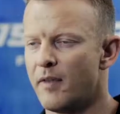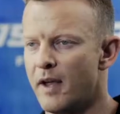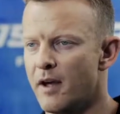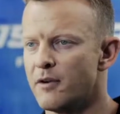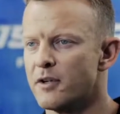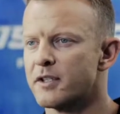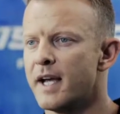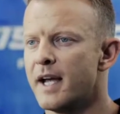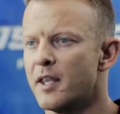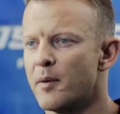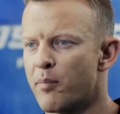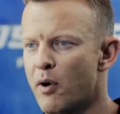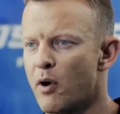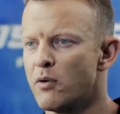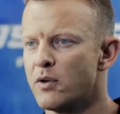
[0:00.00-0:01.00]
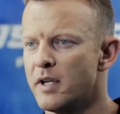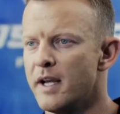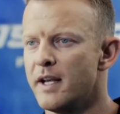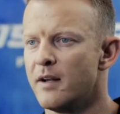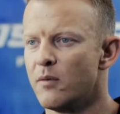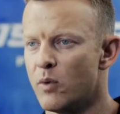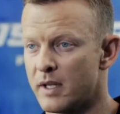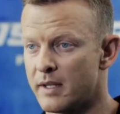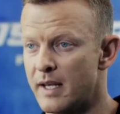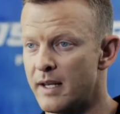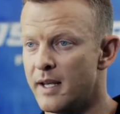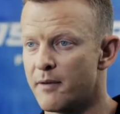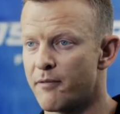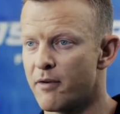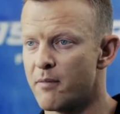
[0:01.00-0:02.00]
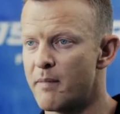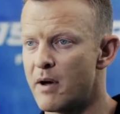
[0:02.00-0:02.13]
They understand the protein and what they get from